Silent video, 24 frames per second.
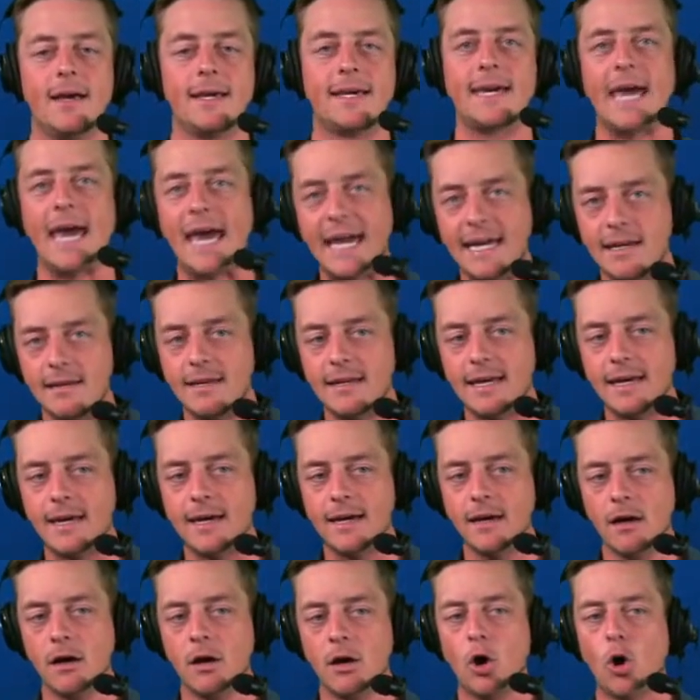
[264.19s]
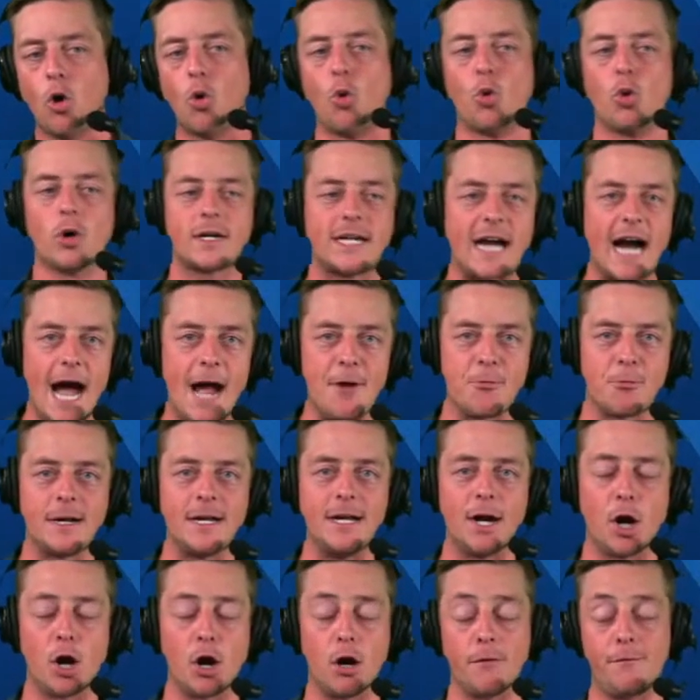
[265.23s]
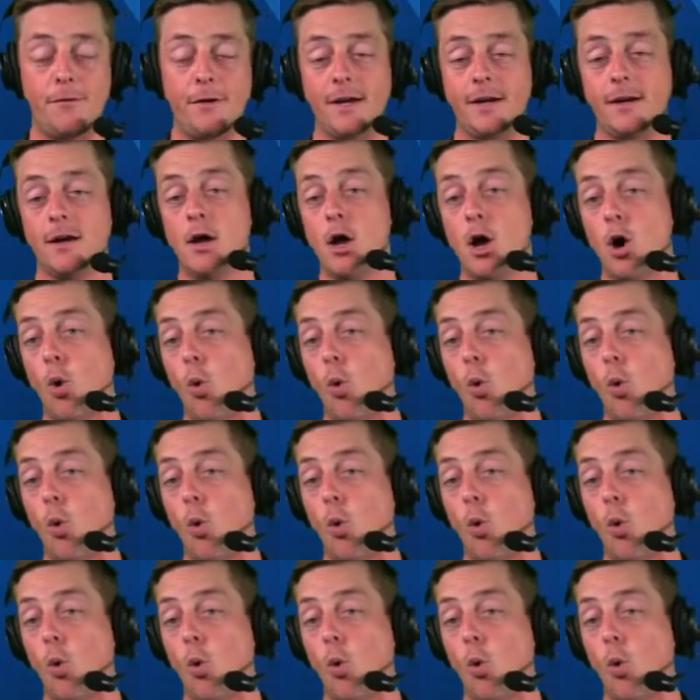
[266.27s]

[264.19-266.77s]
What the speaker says: KD or Kyrie Irving,